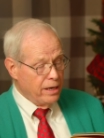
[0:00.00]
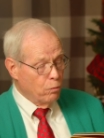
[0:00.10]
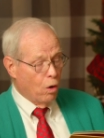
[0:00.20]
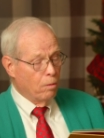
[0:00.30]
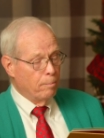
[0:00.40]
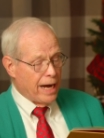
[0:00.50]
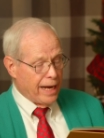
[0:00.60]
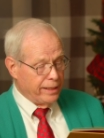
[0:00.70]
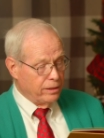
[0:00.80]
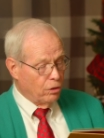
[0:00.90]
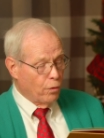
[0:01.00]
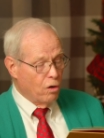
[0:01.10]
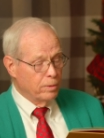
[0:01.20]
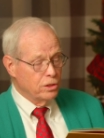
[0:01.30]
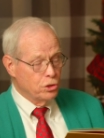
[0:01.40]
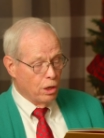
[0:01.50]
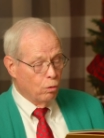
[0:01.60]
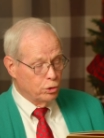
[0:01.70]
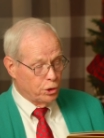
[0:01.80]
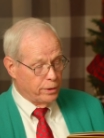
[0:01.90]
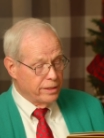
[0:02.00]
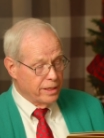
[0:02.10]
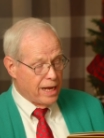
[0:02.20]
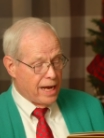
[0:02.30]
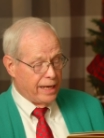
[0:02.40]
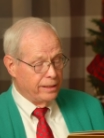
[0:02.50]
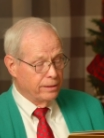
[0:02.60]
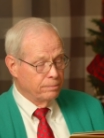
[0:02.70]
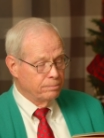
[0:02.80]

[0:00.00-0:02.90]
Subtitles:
Won't bite a Roman soldier in the night.